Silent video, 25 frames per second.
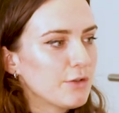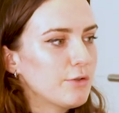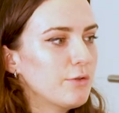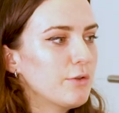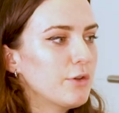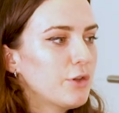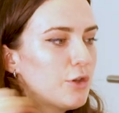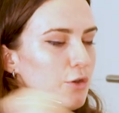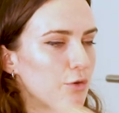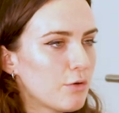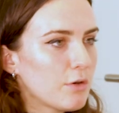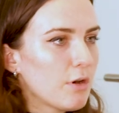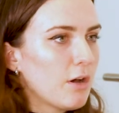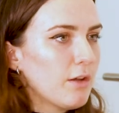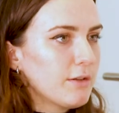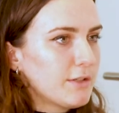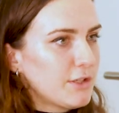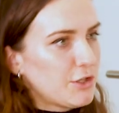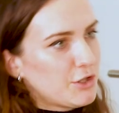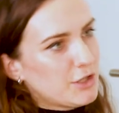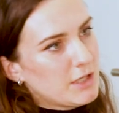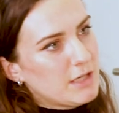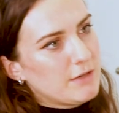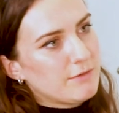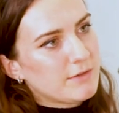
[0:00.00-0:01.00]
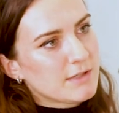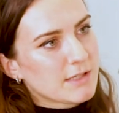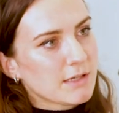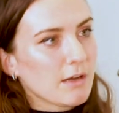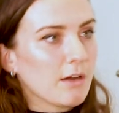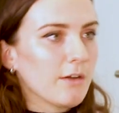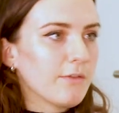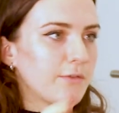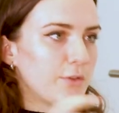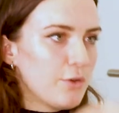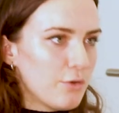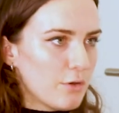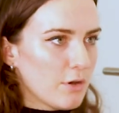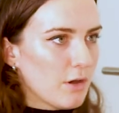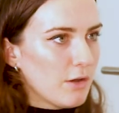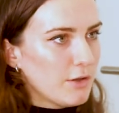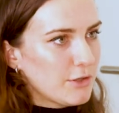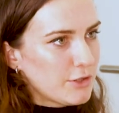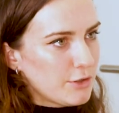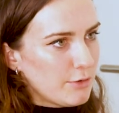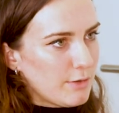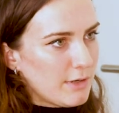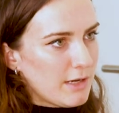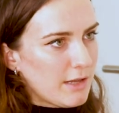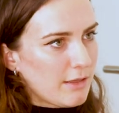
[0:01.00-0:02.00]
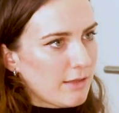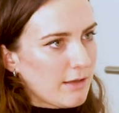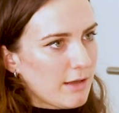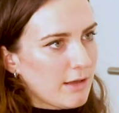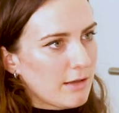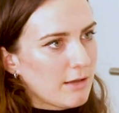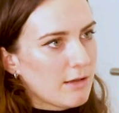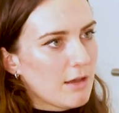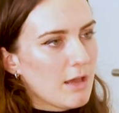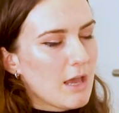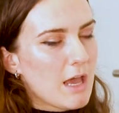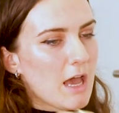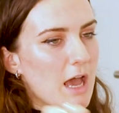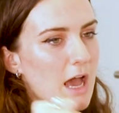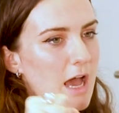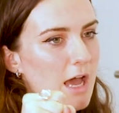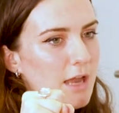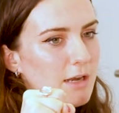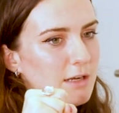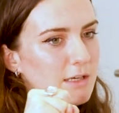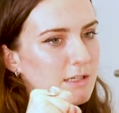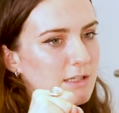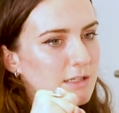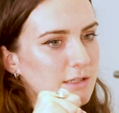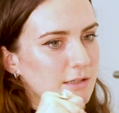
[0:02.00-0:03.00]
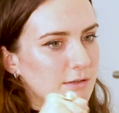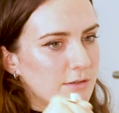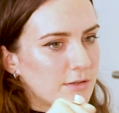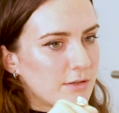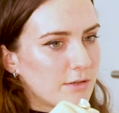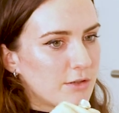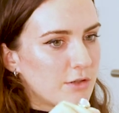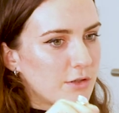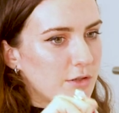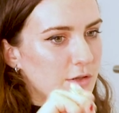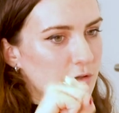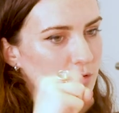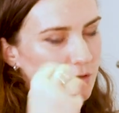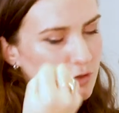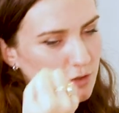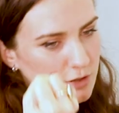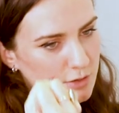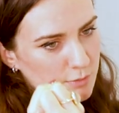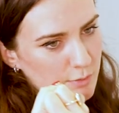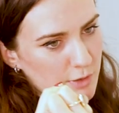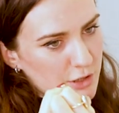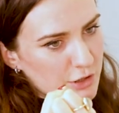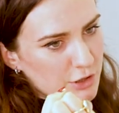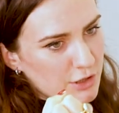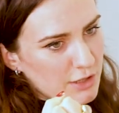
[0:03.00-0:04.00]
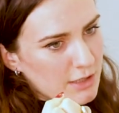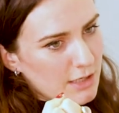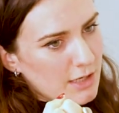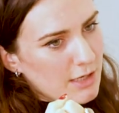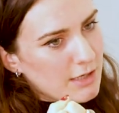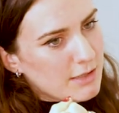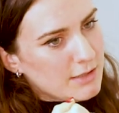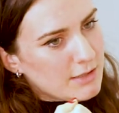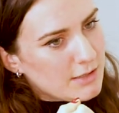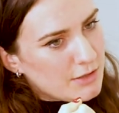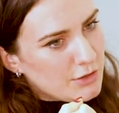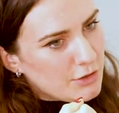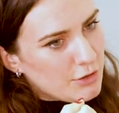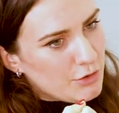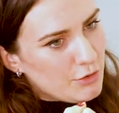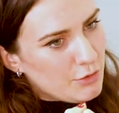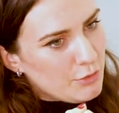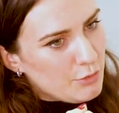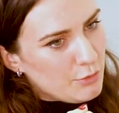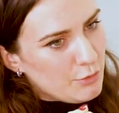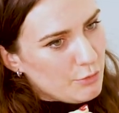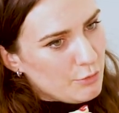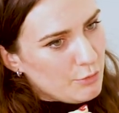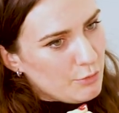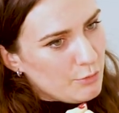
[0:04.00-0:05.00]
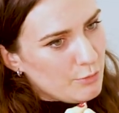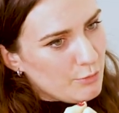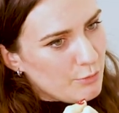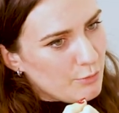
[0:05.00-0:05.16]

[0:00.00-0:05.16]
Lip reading: you, you can't achieve stuff, you can't do anything. And switching it to